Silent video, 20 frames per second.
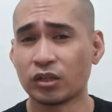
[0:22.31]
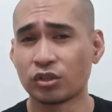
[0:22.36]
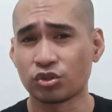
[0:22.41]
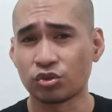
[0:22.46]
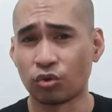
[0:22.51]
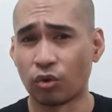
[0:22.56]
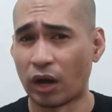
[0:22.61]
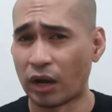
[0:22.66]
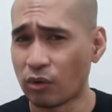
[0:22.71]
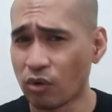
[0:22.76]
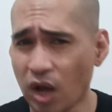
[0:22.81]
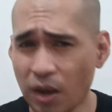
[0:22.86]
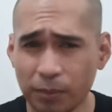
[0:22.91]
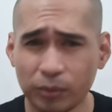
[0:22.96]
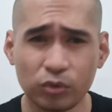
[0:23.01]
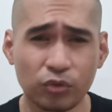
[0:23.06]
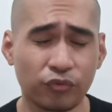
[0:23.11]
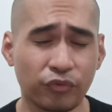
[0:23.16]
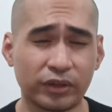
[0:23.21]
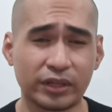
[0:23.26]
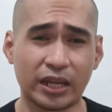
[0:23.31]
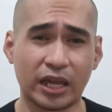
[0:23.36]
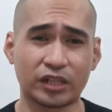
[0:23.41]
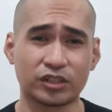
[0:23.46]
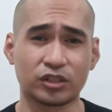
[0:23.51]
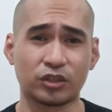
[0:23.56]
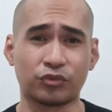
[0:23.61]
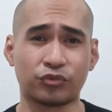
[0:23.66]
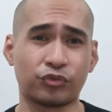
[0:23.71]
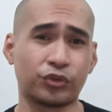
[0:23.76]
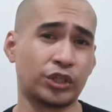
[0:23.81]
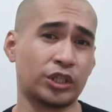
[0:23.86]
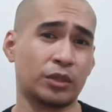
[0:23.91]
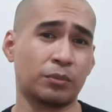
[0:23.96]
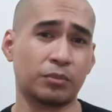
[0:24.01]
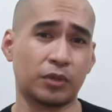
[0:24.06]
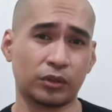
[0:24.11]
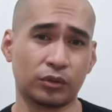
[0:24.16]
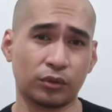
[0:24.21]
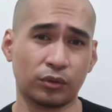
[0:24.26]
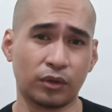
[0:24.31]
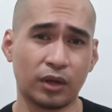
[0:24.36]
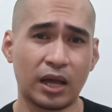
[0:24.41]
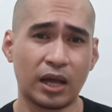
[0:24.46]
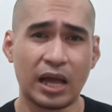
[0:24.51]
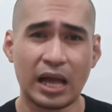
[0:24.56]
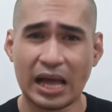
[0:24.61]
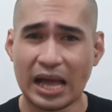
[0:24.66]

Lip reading: So, ano nga ba tong financial freedom na to?